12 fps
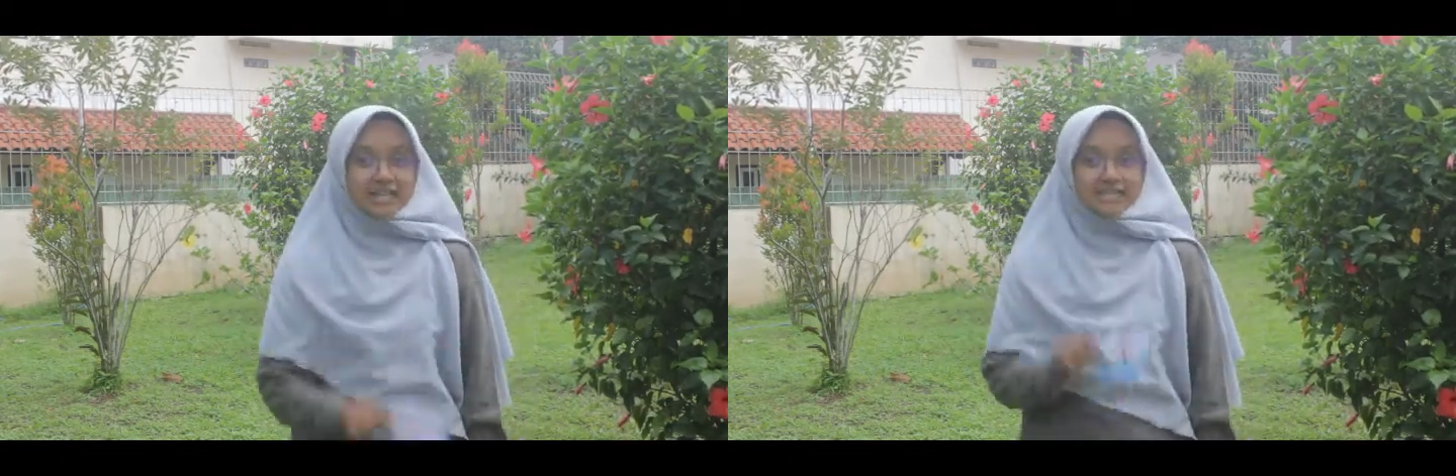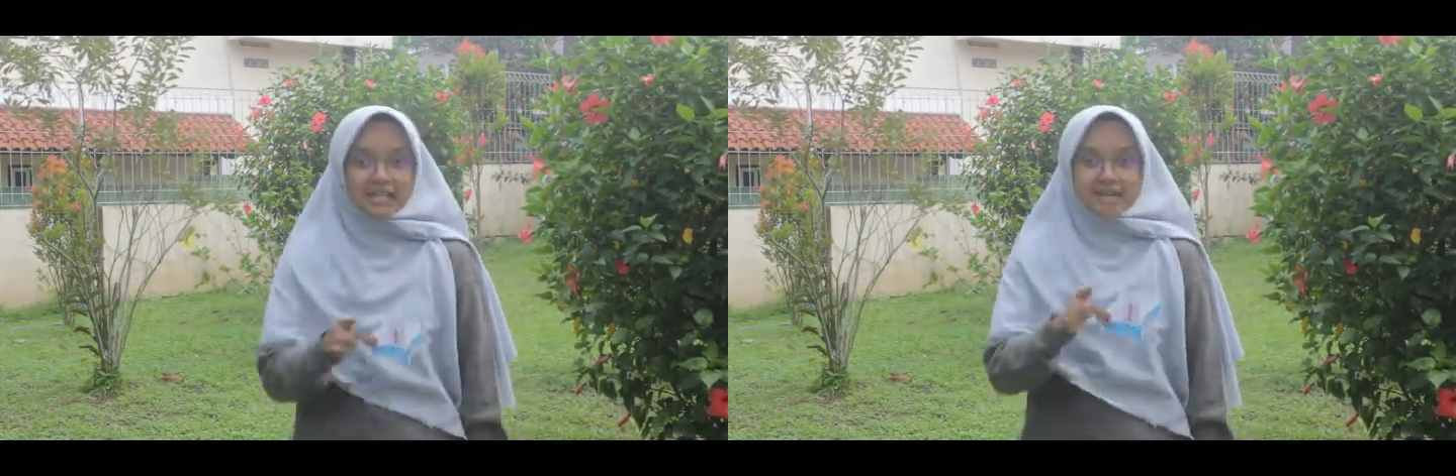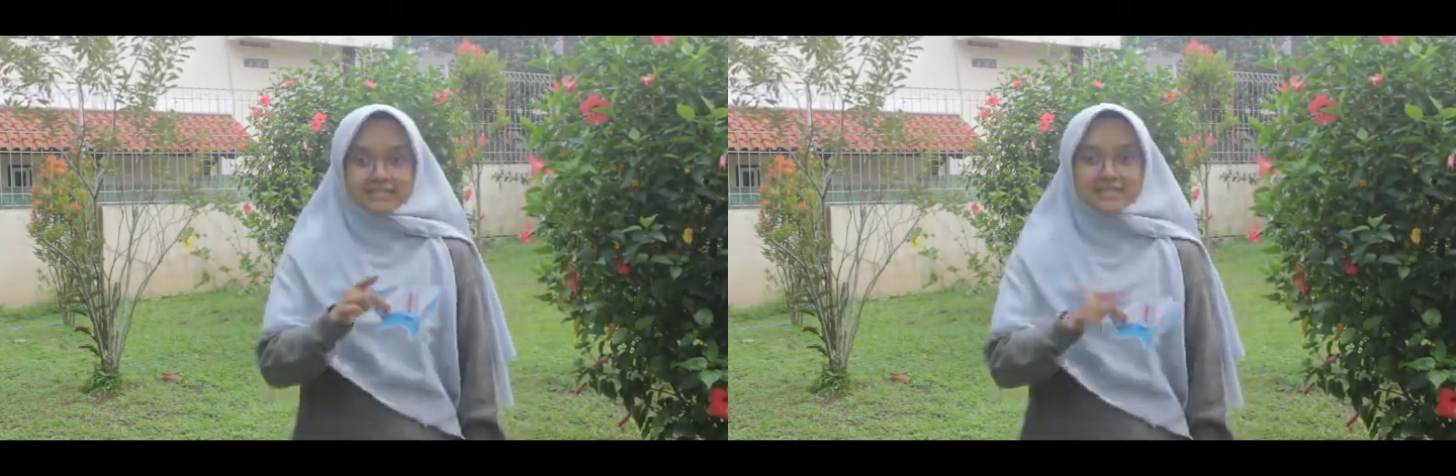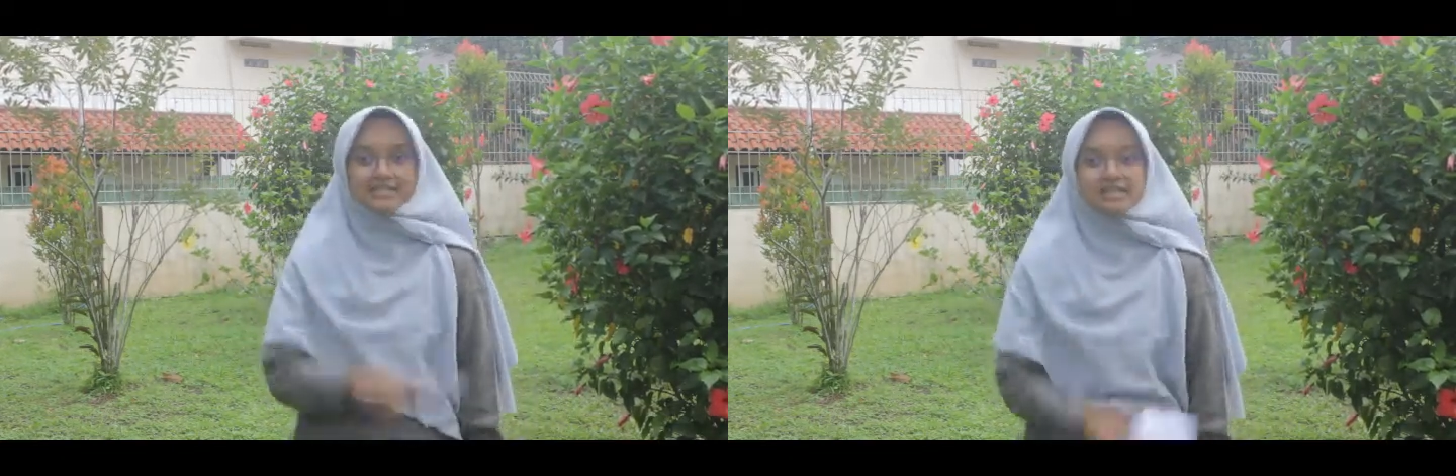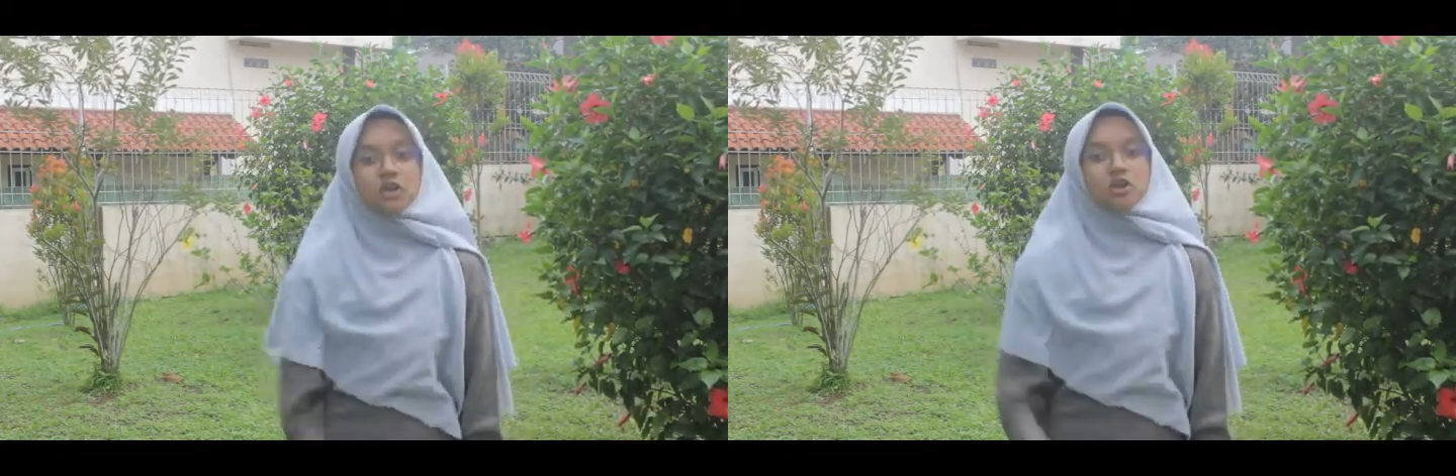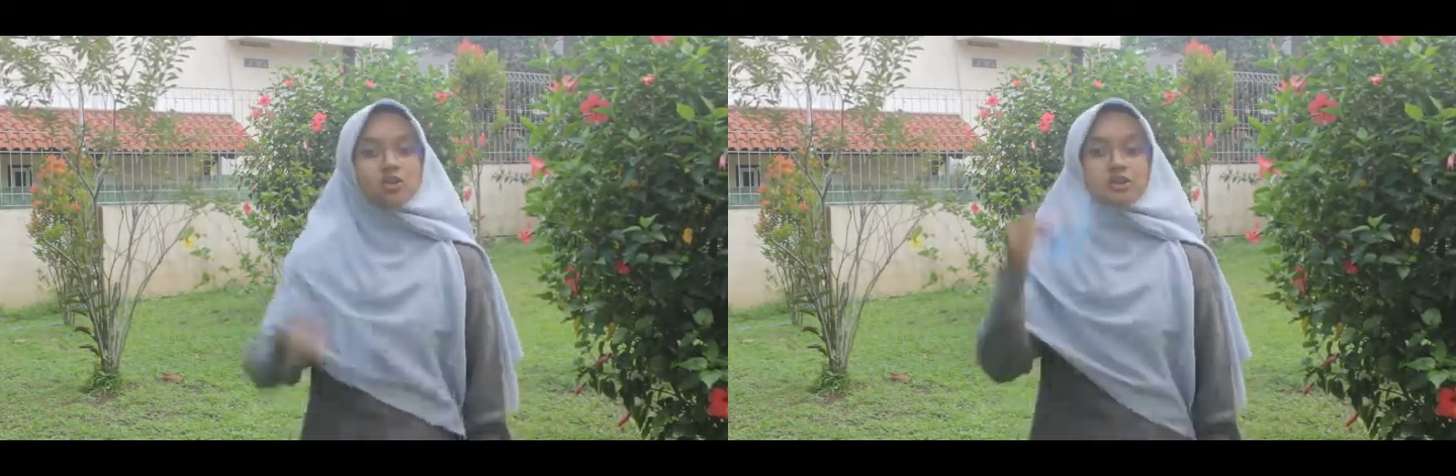Yes,
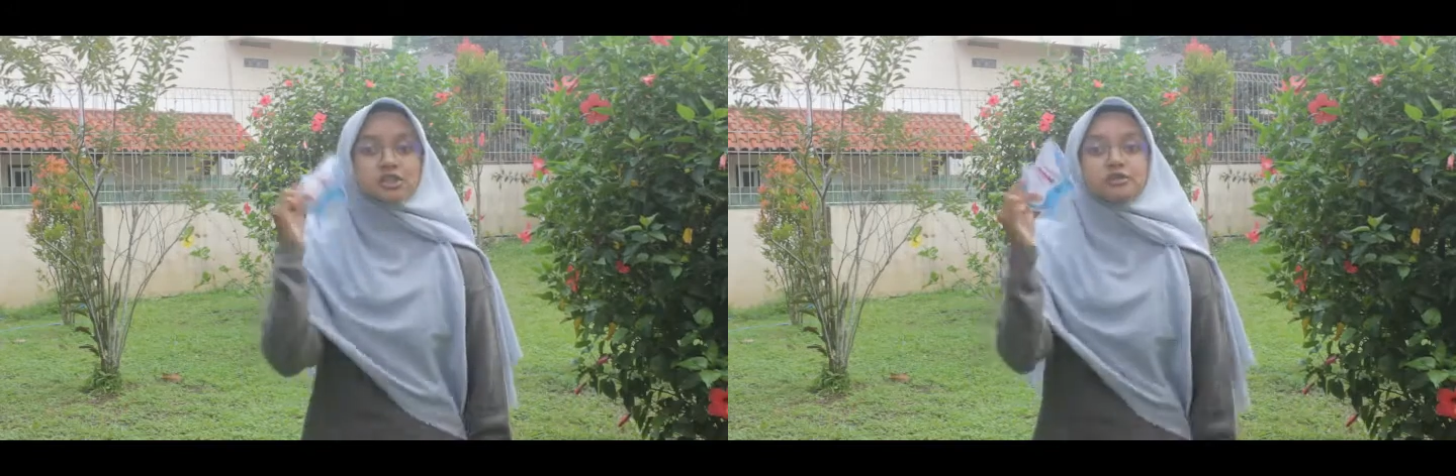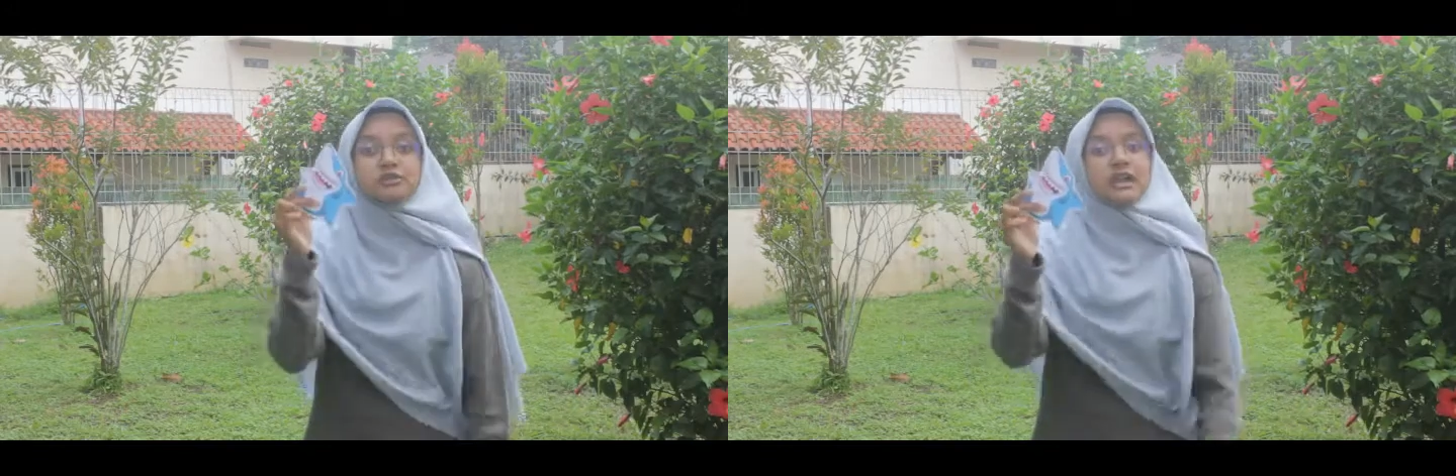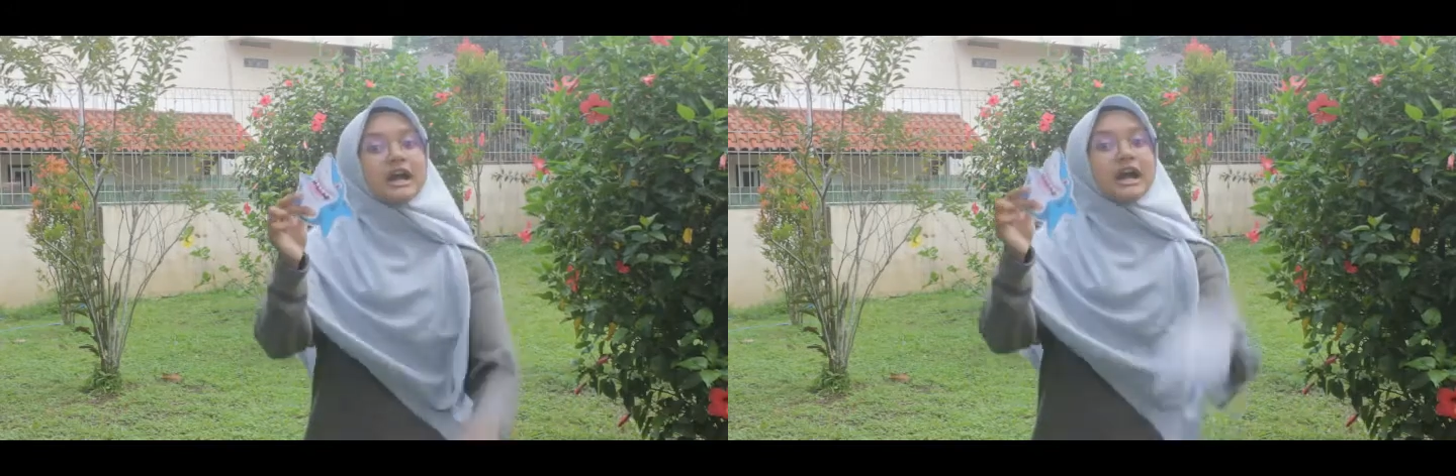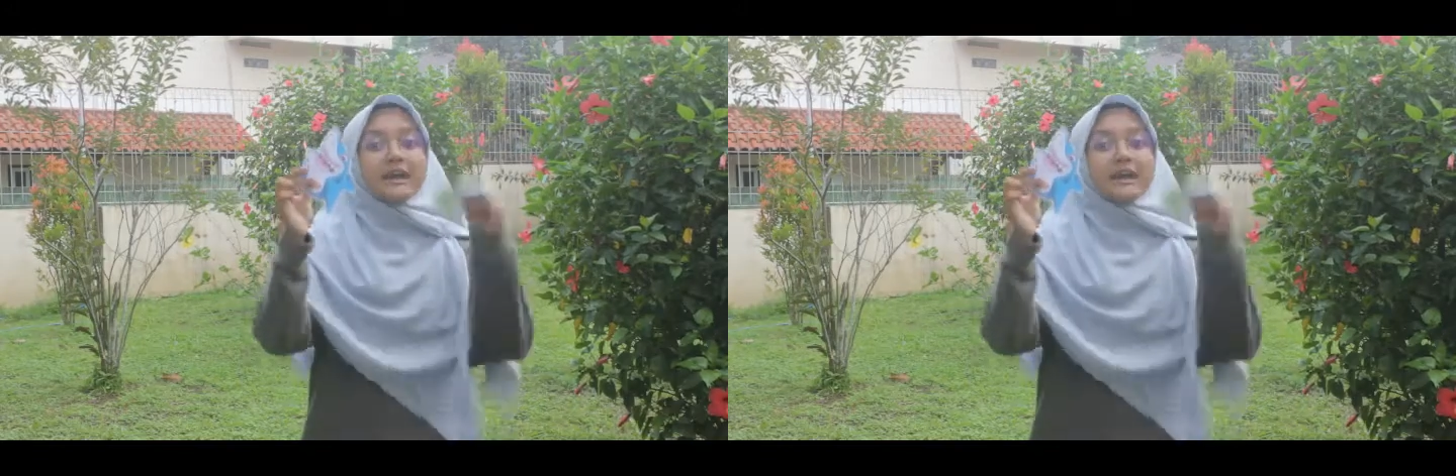Sura